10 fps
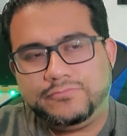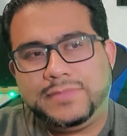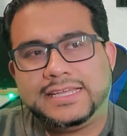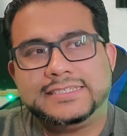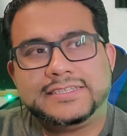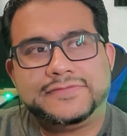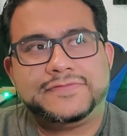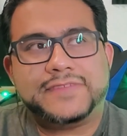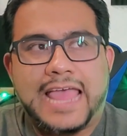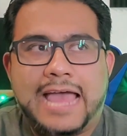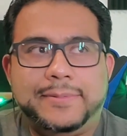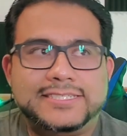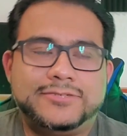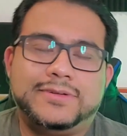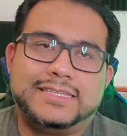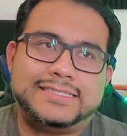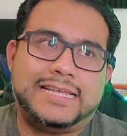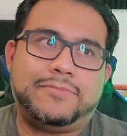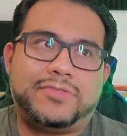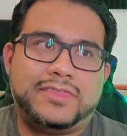Because if Abby's doing the
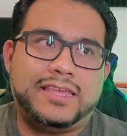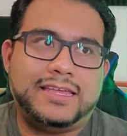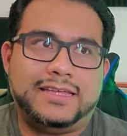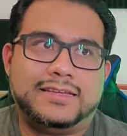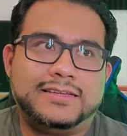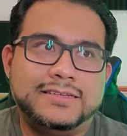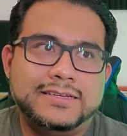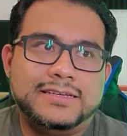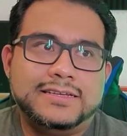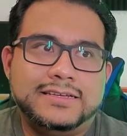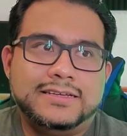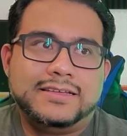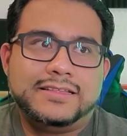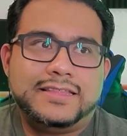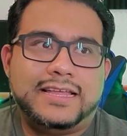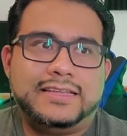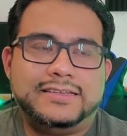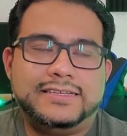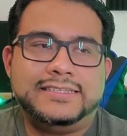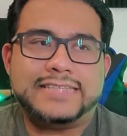same thing,
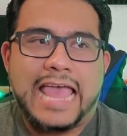then is